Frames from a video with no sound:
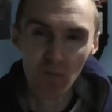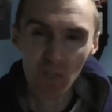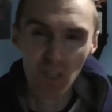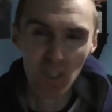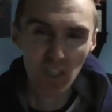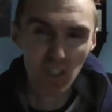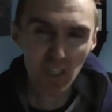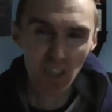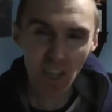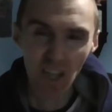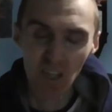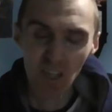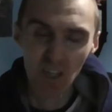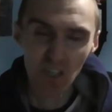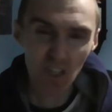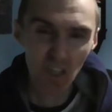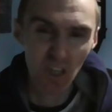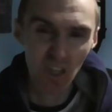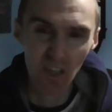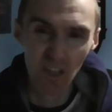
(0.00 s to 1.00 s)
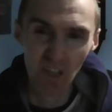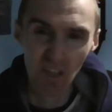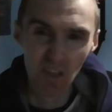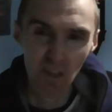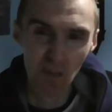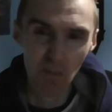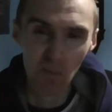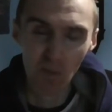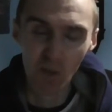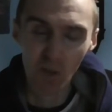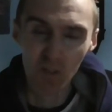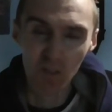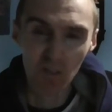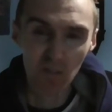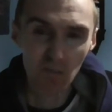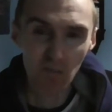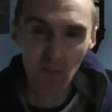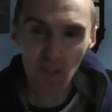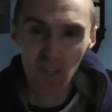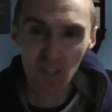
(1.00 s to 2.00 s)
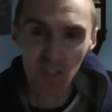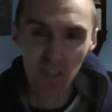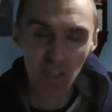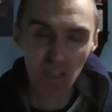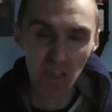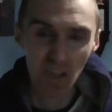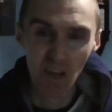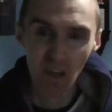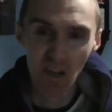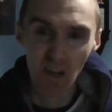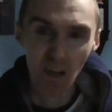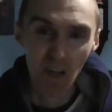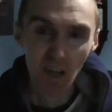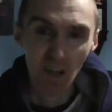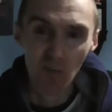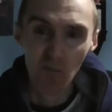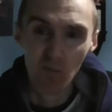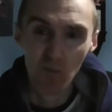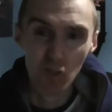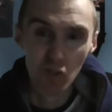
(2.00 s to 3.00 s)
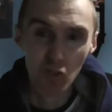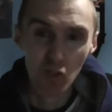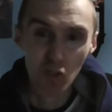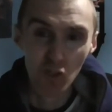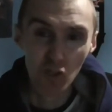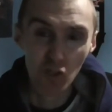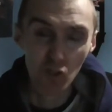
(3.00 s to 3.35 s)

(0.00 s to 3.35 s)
The stench of the blood and things like that would just